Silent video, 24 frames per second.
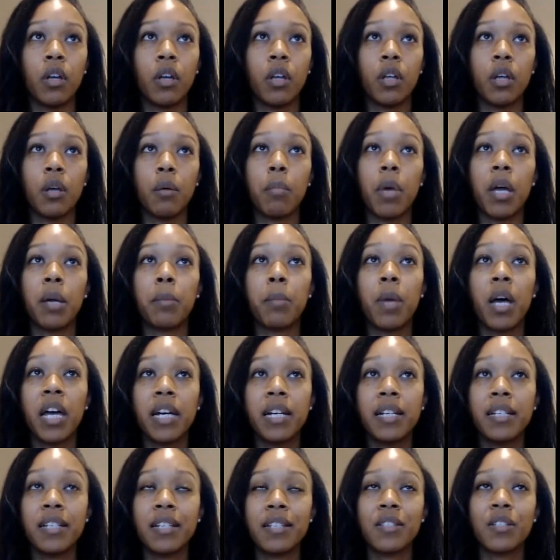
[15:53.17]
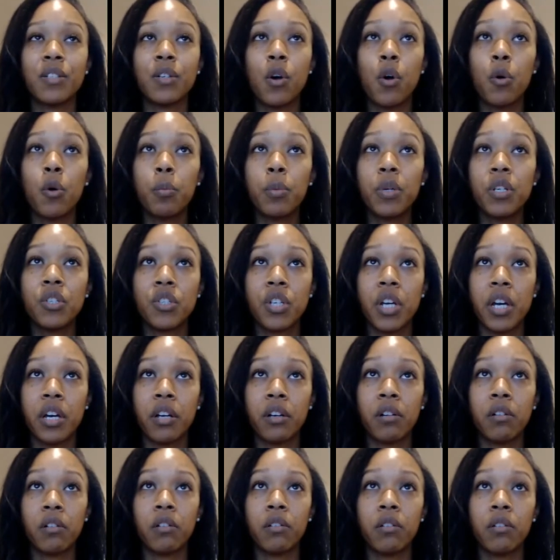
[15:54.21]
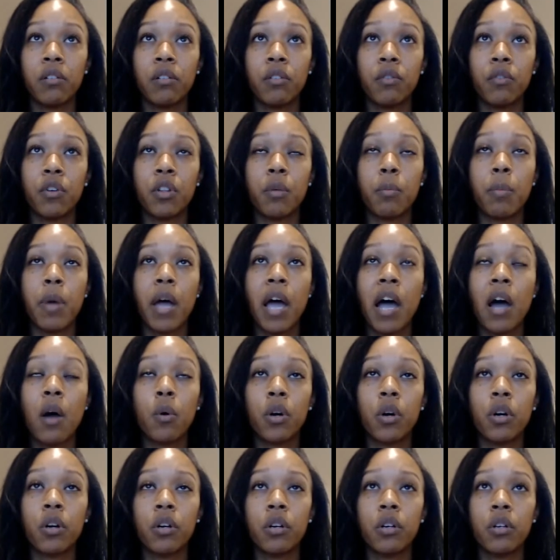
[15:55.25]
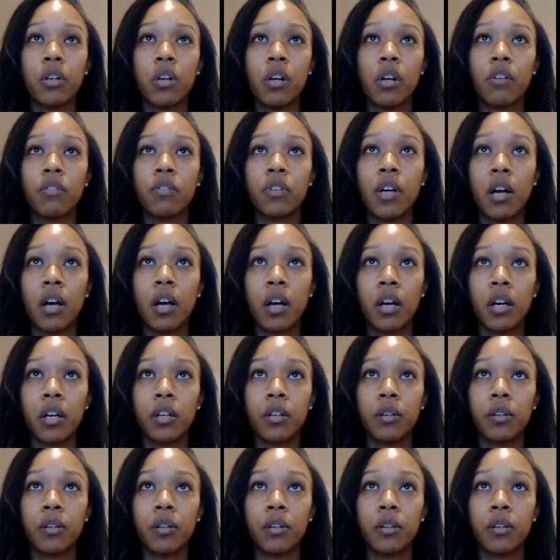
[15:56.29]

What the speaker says: My mind is an open channel for the power of God.